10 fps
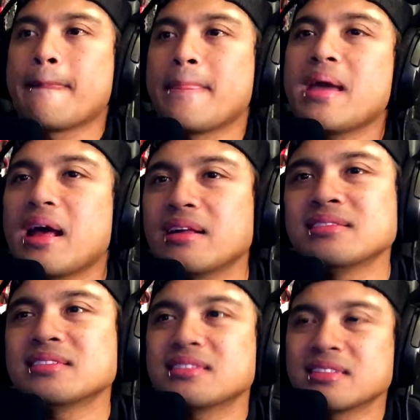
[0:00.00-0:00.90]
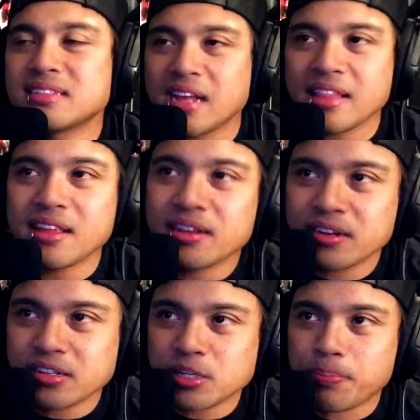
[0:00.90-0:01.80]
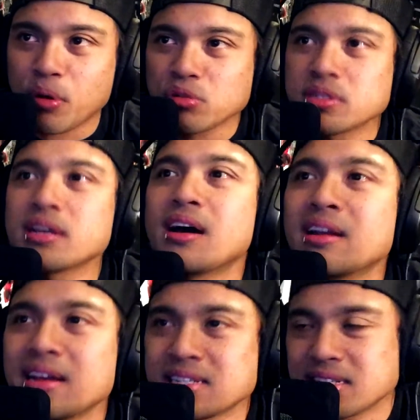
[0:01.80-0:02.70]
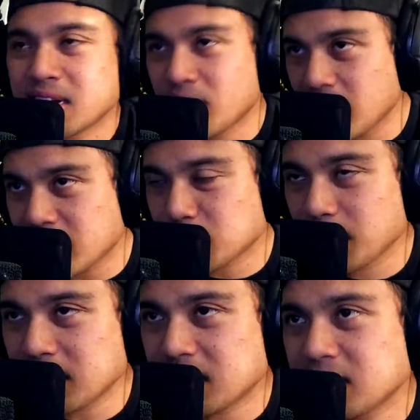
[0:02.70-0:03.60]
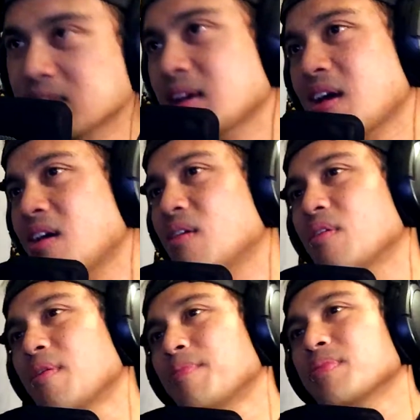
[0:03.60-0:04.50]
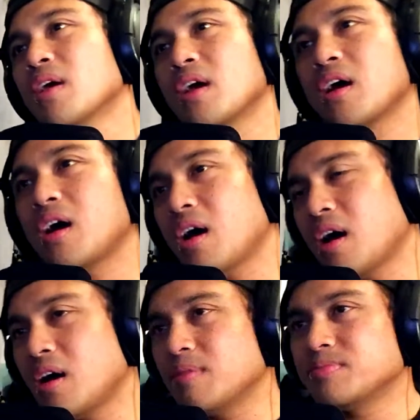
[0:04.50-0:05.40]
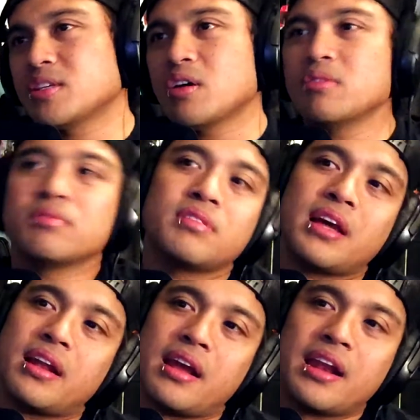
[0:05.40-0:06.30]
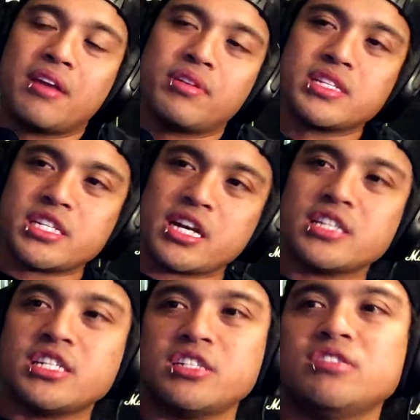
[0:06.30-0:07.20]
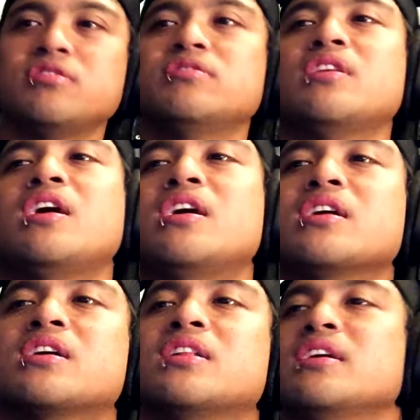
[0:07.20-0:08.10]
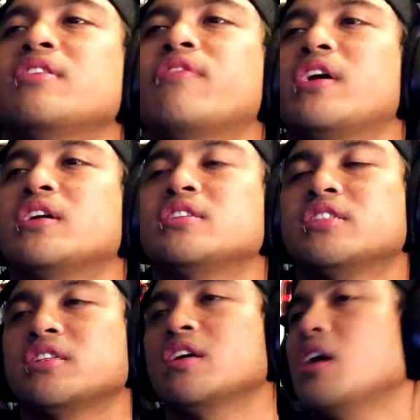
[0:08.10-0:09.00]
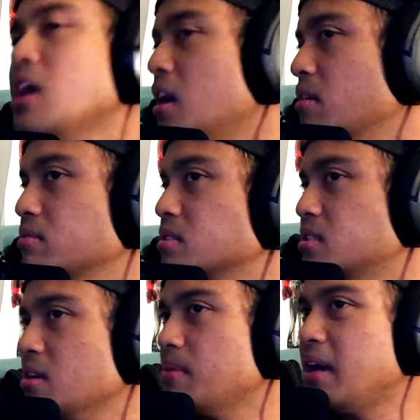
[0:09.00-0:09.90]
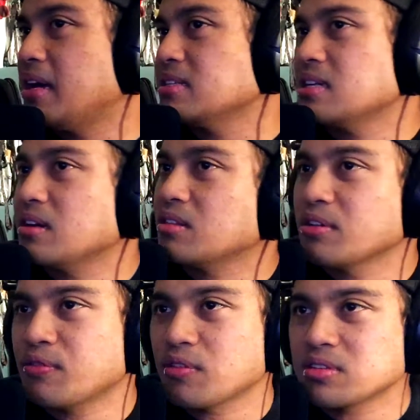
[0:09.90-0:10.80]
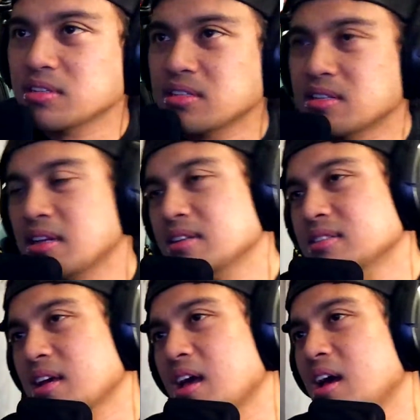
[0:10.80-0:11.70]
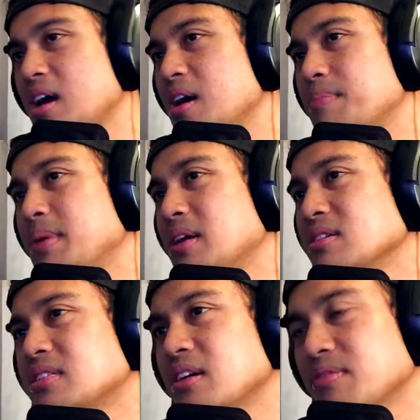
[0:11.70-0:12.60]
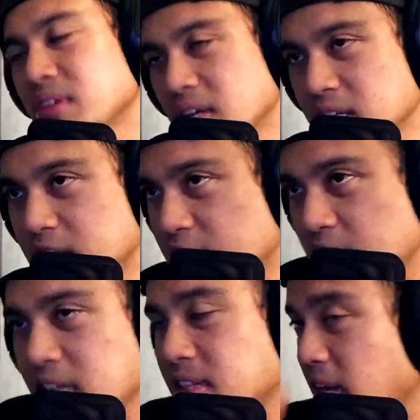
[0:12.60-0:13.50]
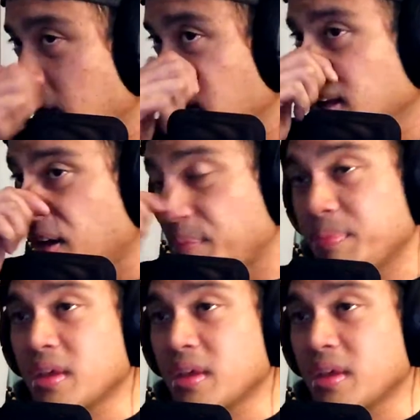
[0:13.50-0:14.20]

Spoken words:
Yeah, and then just posing unnecessarily explicit. It's like, oh, don't let anyone judge you. Cleavage. I'm going to stick my ass out 3/4 of this thing. It's like, be yourself. Shut the hell up.